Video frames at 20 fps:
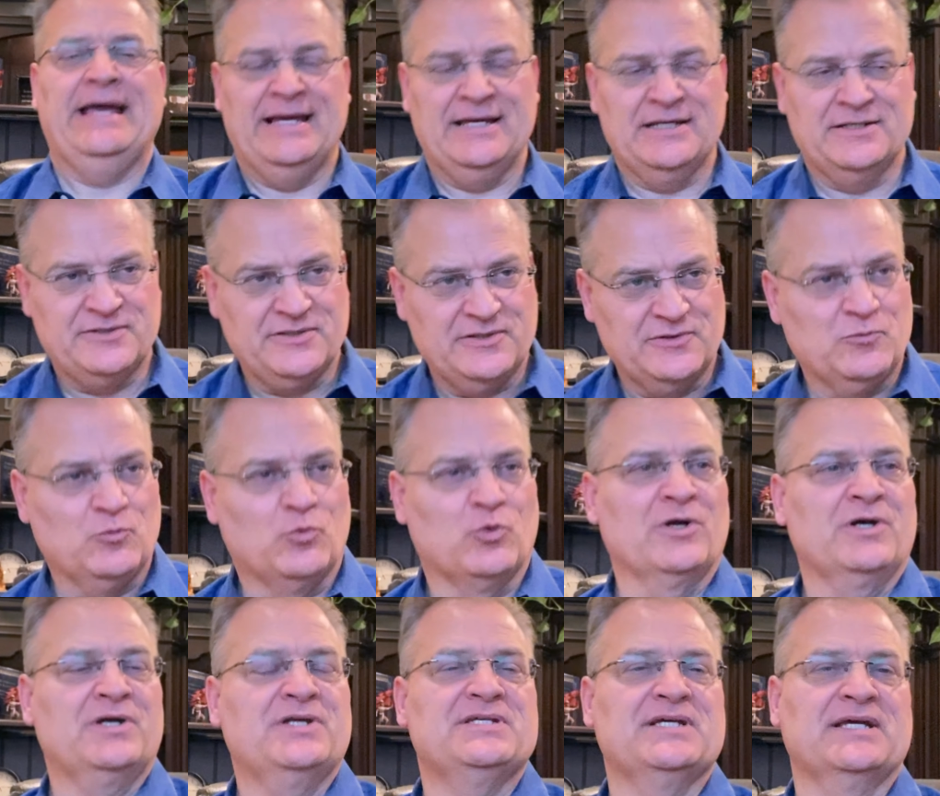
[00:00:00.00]
and
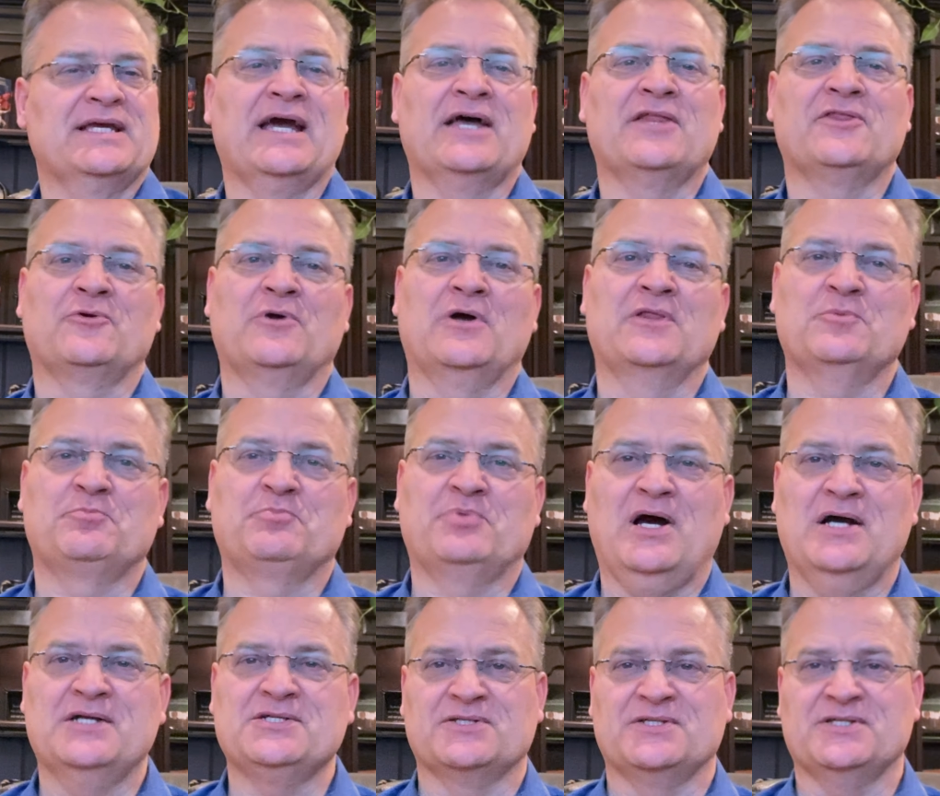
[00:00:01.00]
work together on the
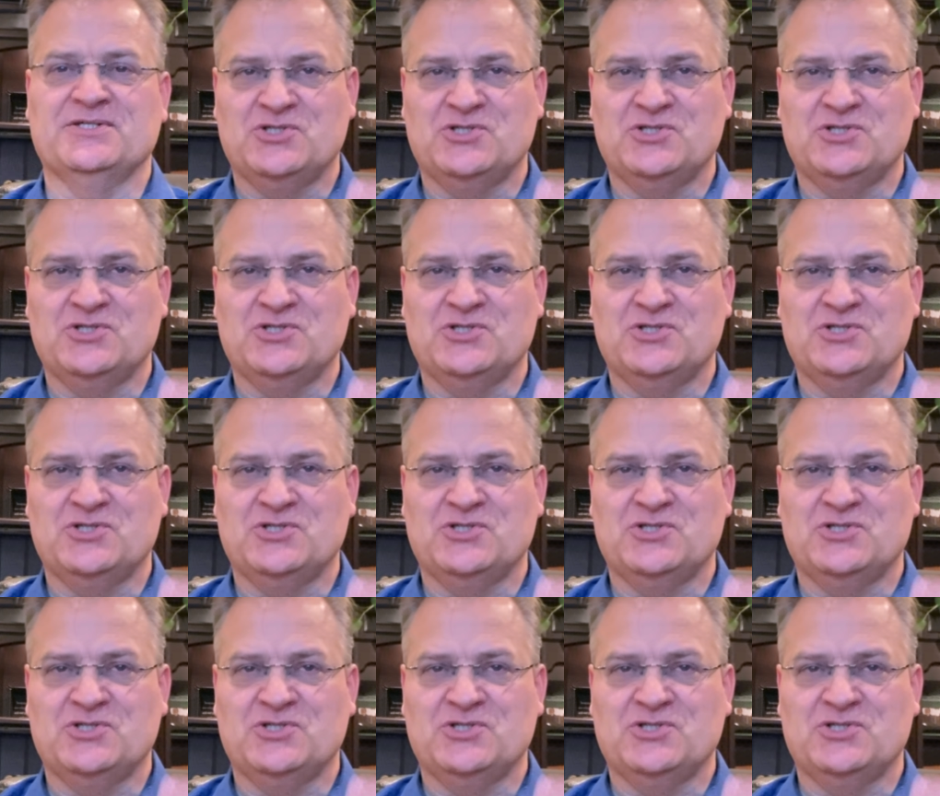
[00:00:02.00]
project.